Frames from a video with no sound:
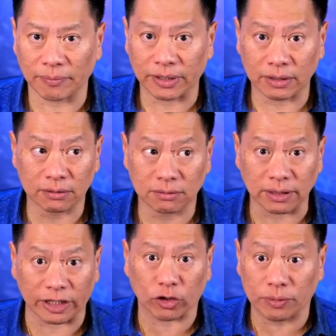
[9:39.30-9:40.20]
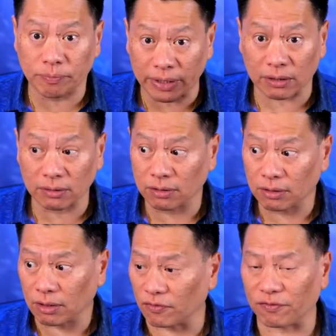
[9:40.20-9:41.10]
I'm here. Like you're in the
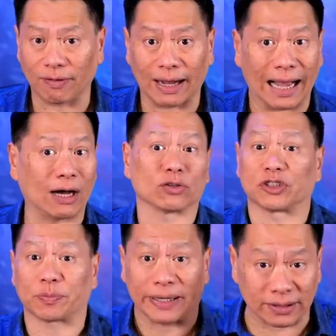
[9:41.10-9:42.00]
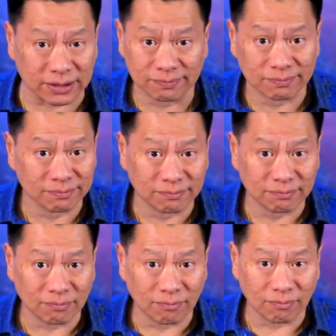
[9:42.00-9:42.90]
middle of outer space.
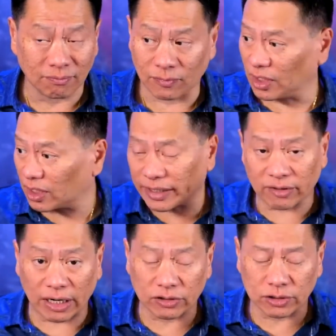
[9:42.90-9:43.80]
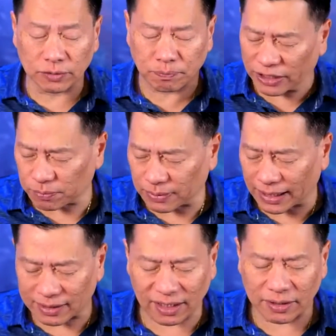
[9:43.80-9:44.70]
Nothing around you, pitch
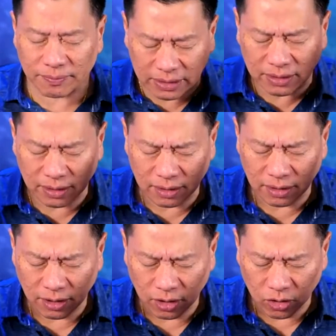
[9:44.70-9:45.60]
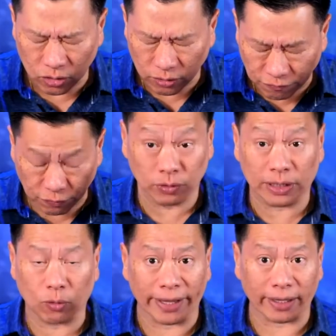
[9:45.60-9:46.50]
black, nothing, but you're
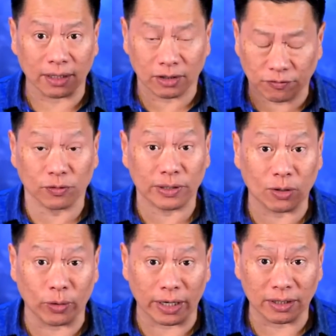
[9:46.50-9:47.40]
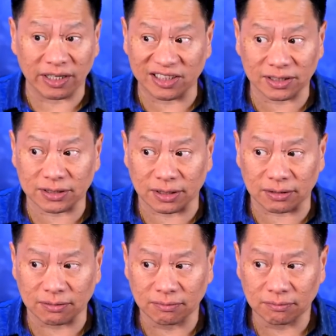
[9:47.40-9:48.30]
fully awake. You're fully aware. It's just
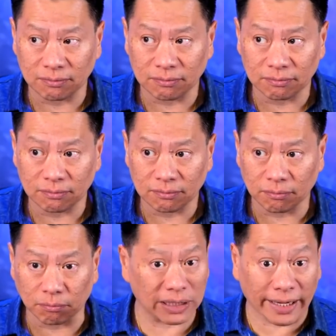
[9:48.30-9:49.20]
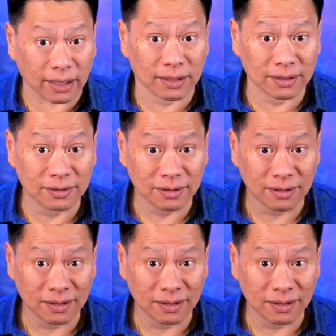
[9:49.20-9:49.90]
that blank.